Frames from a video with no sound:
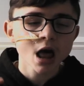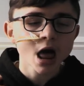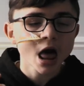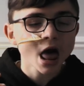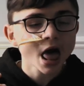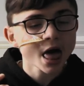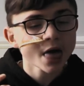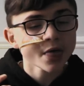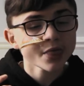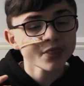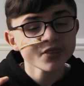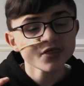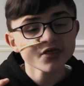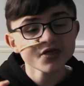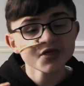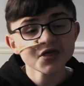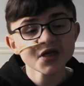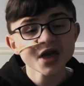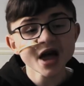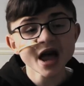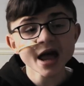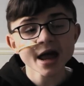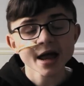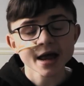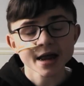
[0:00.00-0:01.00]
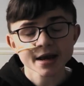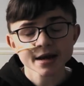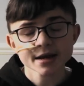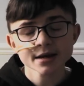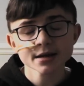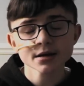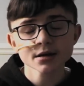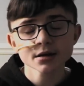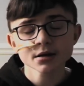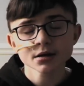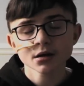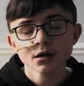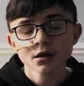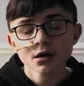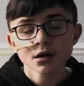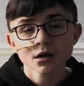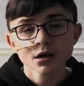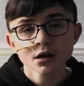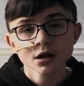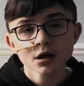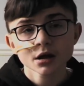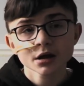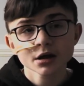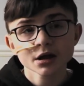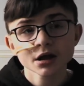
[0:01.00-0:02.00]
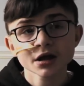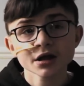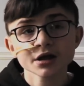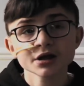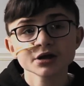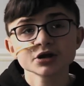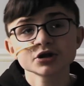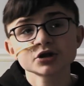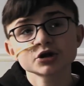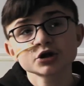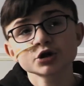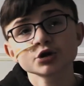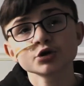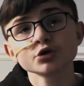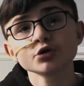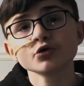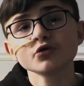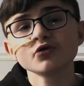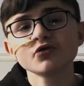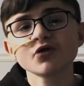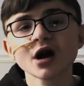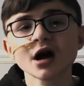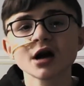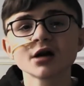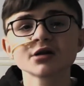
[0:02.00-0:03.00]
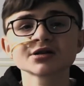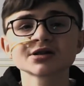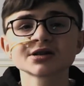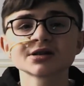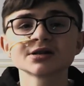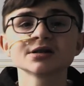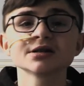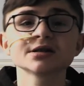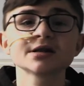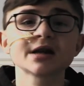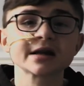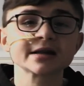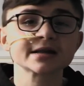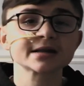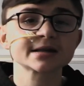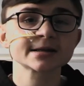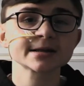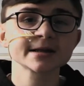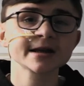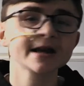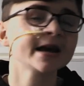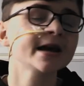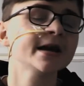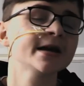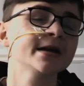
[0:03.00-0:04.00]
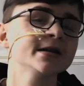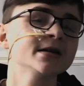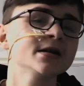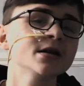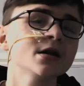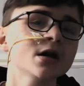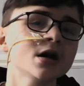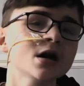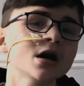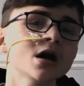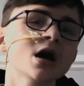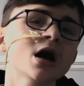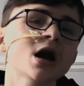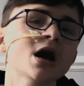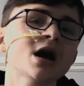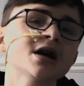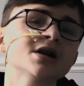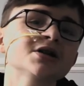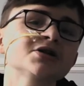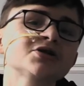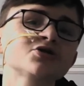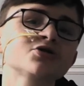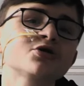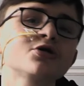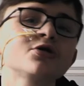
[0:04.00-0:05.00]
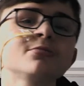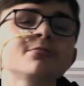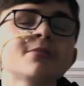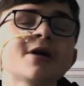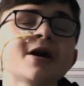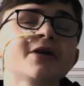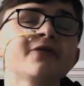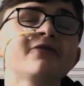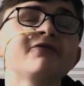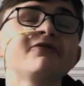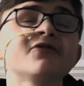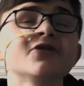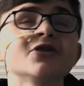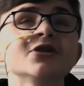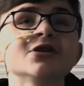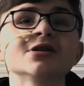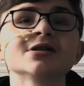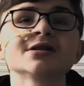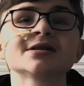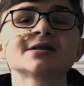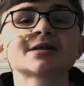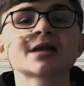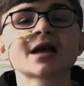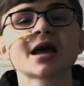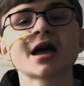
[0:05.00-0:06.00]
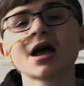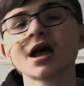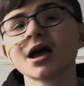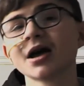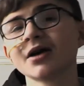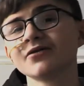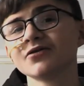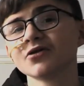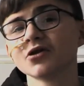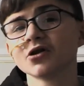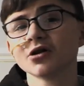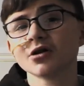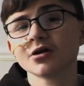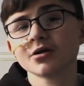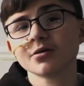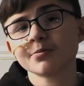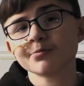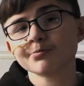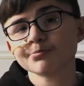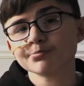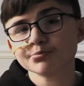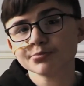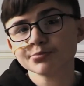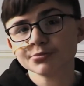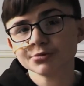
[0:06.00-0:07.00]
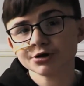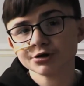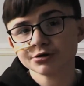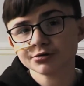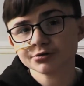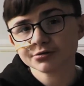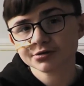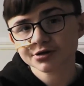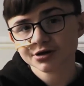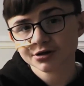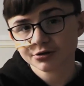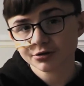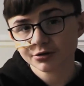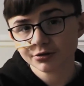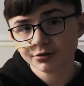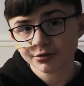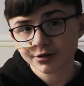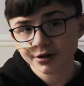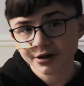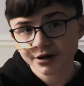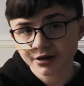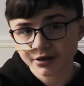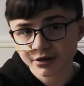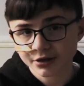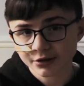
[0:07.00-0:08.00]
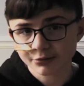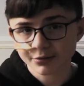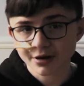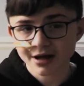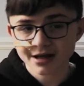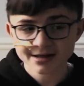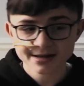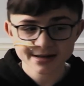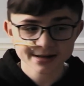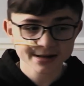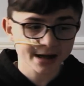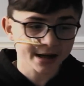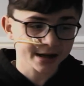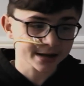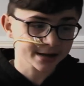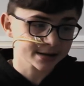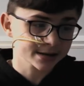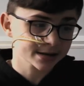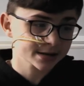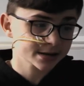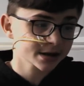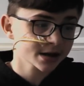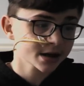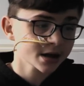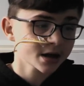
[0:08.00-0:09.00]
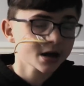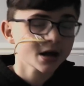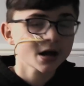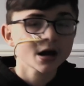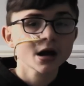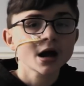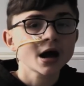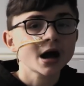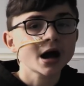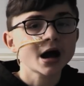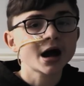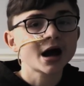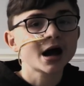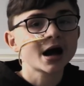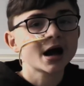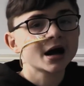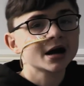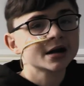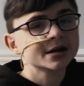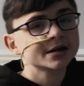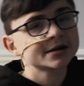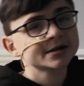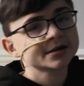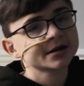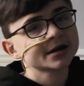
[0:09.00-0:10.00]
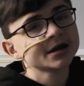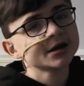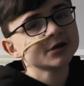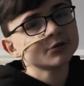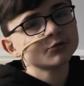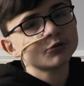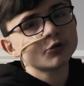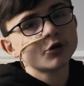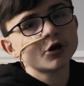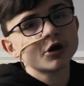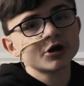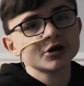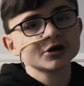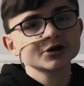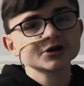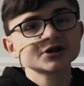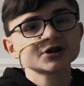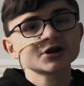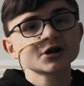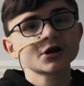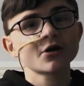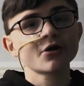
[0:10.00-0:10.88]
And then in 2010, I saw my first ever musical in the West End, and it was